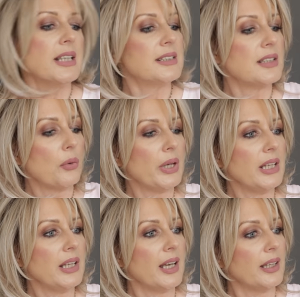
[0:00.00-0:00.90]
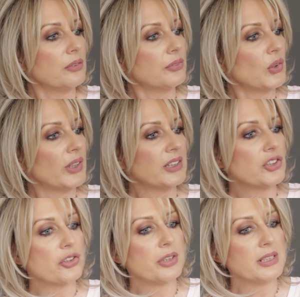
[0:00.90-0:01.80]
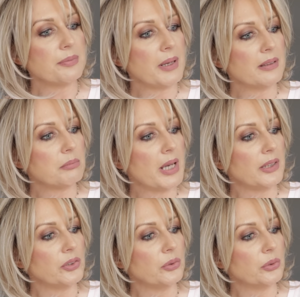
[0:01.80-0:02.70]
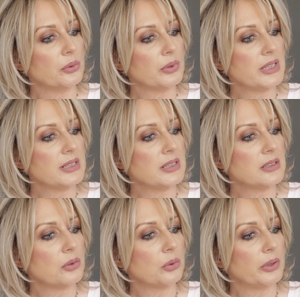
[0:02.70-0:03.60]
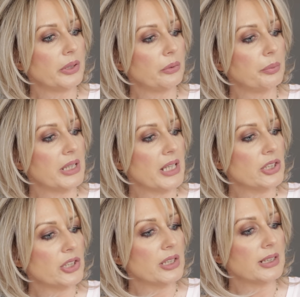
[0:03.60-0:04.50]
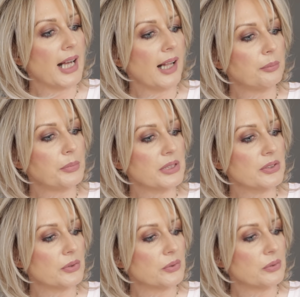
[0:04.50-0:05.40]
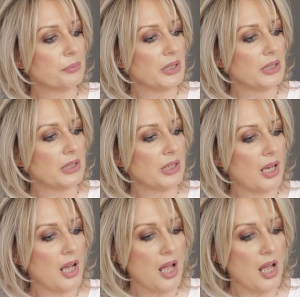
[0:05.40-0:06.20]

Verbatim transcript: So here you've got a treatment menu, Eastern Cool Illumination, Calm Me, Soothe Me.